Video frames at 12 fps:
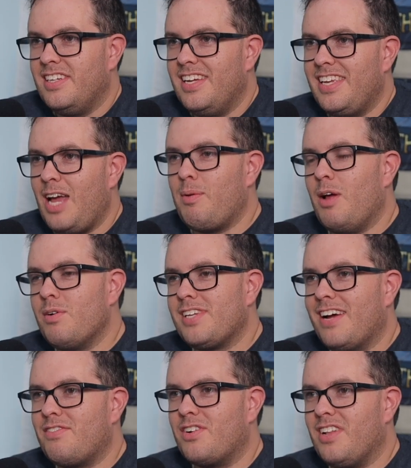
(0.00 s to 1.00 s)
Yeah, but that was
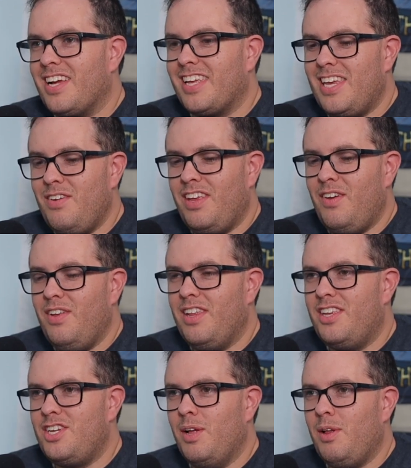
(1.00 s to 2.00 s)
after, like,
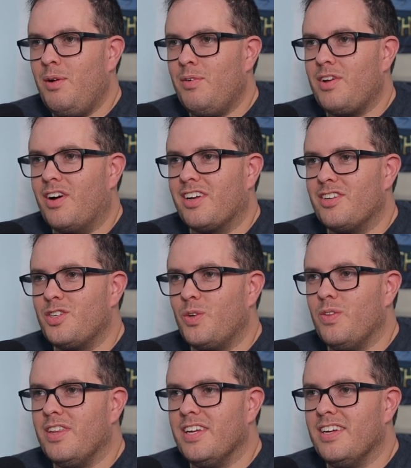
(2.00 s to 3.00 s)
they were talking to
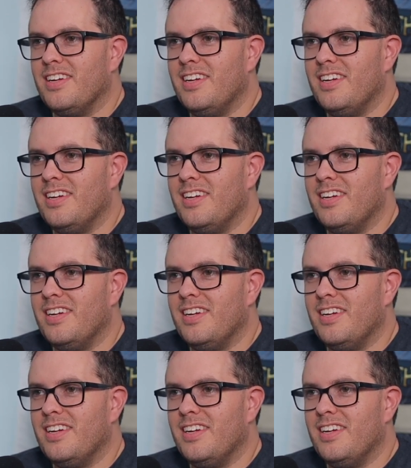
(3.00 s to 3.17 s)
the...